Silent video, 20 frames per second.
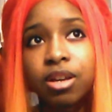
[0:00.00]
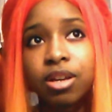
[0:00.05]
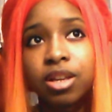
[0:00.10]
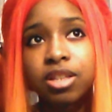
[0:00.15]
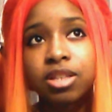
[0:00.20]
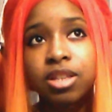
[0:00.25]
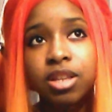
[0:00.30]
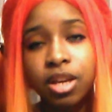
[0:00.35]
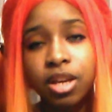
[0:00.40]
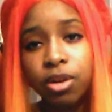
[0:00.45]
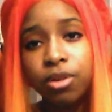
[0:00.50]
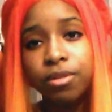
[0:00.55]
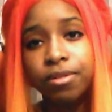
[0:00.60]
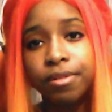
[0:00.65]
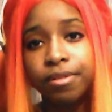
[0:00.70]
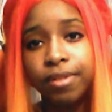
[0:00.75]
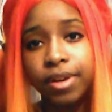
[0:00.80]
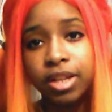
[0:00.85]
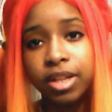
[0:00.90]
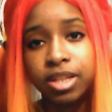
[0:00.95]
he's a hero
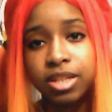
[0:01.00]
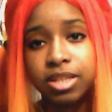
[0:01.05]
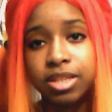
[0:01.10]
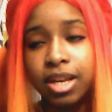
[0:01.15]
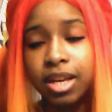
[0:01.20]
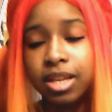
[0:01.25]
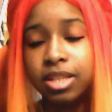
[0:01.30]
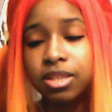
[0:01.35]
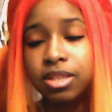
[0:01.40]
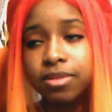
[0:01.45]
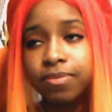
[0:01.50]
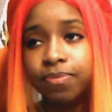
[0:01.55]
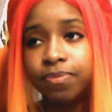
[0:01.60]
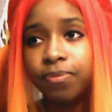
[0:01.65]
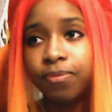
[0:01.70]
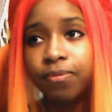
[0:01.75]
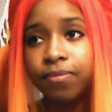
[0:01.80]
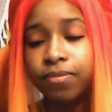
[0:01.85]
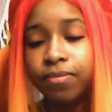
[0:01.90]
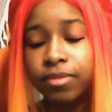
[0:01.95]
for fun, he says,
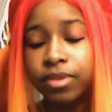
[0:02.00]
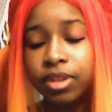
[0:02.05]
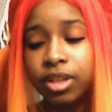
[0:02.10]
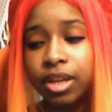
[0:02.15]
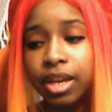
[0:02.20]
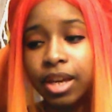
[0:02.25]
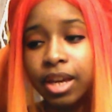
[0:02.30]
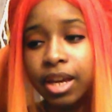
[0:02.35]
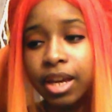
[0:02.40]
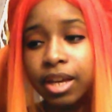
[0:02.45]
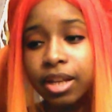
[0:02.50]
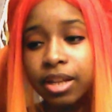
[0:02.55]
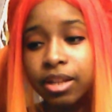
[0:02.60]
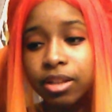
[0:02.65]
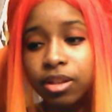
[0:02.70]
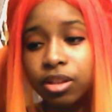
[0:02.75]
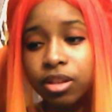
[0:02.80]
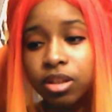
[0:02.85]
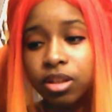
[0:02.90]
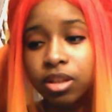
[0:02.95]

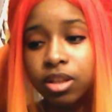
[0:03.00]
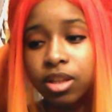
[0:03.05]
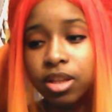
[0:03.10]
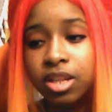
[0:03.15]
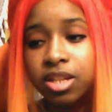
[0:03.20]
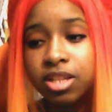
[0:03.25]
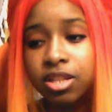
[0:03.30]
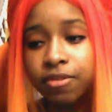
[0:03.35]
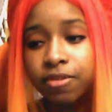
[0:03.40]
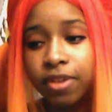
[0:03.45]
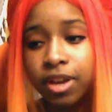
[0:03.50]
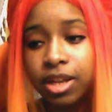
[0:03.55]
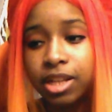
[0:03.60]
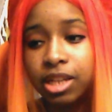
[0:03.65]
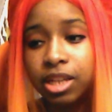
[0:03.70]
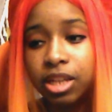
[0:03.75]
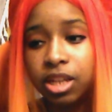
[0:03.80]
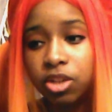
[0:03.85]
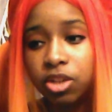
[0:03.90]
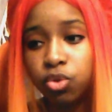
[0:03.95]
and he doesn't find
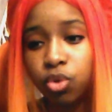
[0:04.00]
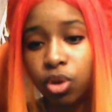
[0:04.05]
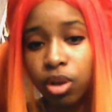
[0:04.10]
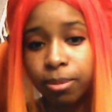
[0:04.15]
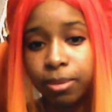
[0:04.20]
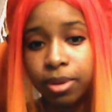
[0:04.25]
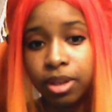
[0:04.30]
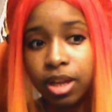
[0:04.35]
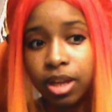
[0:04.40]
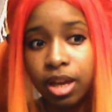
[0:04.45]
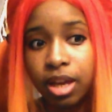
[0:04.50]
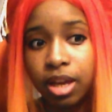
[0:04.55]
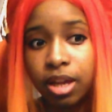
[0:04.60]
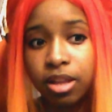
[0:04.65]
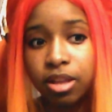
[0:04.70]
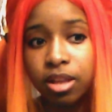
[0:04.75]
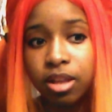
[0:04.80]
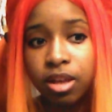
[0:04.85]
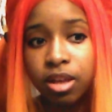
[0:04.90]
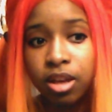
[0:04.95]
any enjoyment
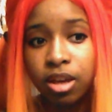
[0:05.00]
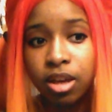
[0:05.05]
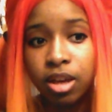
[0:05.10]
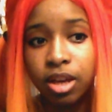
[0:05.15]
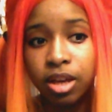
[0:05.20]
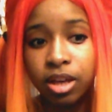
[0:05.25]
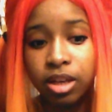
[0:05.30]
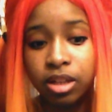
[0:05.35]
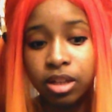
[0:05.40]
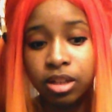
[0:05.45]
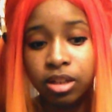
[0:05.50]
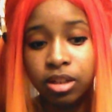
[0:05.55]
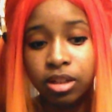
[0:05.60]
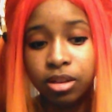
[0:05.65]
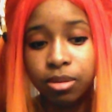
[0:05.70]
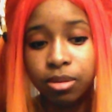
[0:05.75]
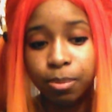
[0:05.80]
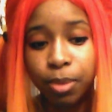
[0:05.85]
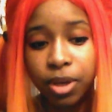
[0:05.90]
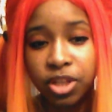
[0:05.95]
in
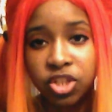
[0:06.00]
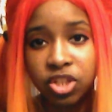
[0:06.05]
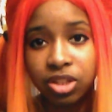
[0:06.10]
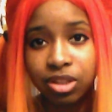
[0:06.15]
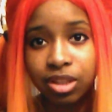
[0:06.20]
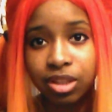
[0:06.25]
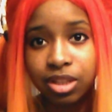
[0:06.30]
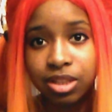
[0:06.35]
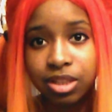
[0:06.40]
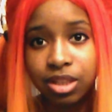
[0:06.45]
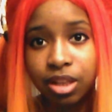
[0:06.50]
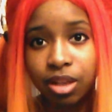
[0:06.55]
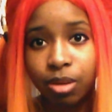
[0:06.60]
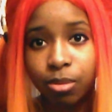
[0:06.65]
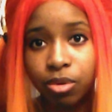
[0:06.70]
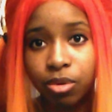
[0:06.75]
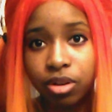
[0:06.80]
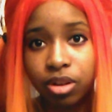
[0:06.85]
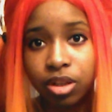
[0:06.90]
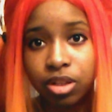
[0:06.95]
punching things
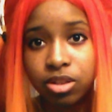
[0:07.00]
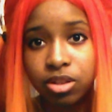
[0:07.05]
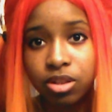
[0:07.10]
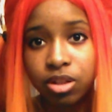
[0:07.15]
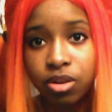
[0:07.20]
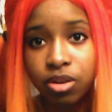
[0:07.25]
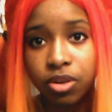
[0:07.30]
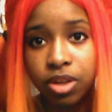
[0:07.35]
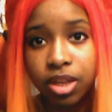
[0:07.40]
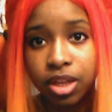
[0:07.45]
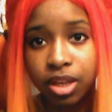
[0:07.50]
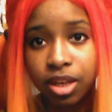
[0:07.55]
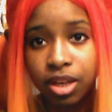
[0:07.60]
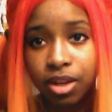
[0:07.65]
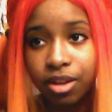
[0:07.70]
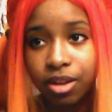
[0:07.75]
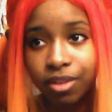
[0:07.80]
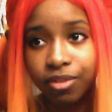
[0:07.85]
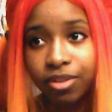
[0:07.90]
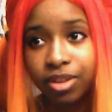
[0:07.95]
anymore, because you know he can
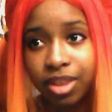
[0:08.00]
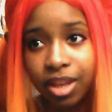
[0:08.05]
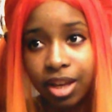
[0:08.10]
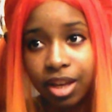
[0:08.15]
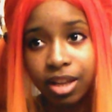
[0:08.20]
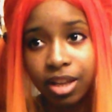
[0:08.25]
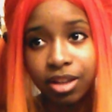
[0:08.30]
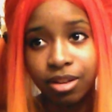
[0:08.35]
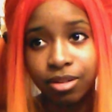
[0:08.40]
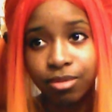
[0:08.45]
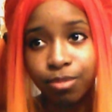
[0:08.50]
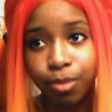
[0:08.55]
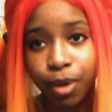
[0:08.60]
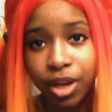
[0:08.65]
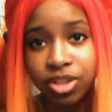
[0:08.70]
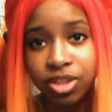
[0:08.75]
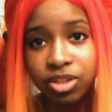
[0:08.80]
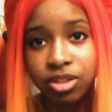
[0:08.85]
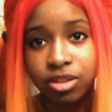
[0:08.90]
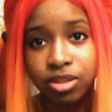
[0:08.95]
kill everything he
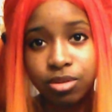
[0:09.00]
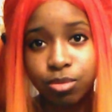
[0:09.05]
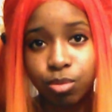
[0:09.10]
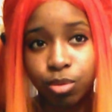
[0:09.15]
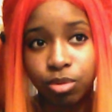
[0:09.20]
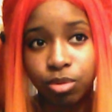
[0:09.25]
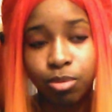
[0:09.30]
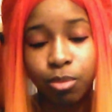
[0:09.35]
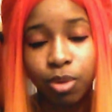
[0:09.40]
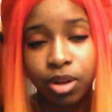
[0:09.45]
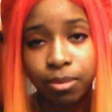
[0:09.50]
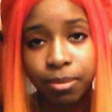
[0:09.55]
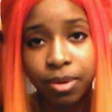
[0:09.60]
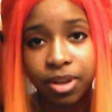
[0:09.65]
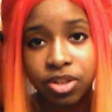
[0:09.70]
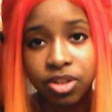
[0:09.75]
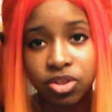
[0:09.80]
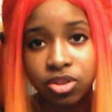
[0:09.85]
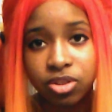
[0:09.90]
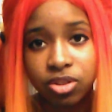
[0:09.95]
punches with one
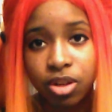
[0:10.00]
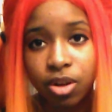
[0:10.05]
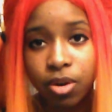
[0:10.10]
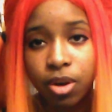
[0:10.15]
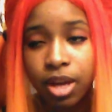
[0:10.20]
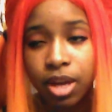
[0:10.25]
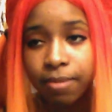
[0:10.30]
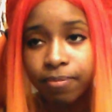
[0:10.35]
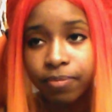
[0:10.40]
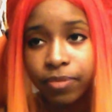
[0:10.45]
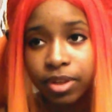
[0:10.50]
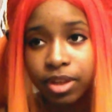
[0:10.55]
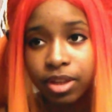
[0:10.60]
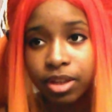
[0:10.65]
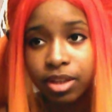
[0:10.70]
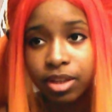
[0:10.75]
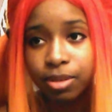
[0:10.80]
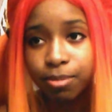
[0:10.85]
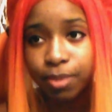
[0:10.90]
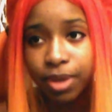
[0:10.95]
punch, and so
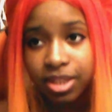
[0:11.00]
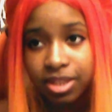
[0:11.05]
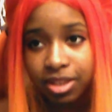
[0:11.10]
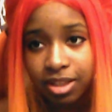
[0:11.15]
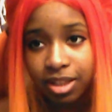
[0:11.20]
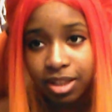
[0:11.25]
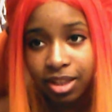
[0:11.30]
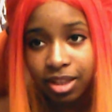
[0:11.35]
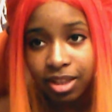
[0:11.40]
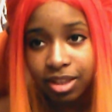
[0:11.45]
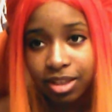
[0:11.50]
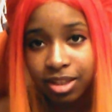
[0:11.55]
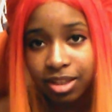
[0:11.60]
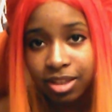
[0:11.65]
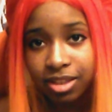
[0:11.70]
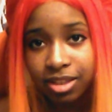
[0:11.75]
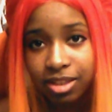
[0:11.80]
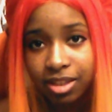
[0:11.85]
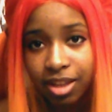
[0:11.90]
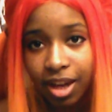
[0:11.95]
he basically
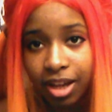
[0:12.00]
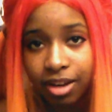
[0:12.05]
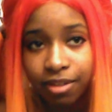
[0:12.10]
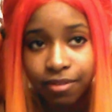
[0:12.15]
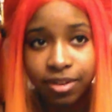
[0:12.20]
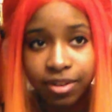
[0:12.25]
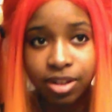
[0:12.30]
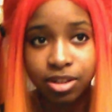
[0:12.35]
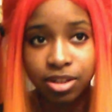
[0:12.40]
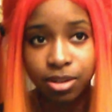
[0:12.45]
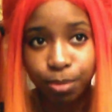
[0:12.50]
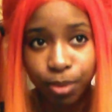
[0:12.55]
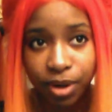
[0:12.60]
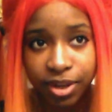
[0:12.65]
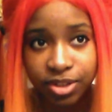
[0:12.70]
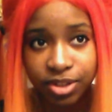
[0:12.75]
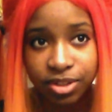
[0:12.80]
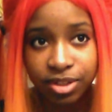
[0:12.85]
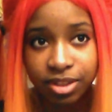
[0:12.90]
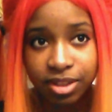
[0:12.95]
is kind of in a
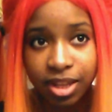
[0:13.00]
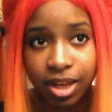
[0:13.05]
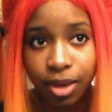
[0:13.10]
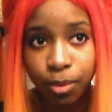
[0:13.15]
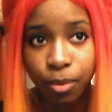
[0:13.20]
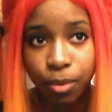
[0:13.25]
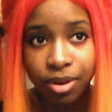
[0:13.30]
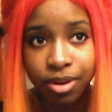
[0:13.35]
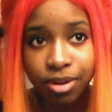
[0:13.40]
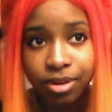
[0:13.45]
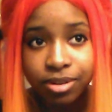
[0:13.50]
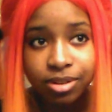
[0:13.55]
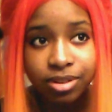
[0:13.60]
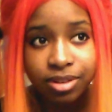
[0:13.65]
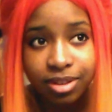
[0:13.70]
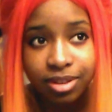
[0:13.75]
depression, like, well,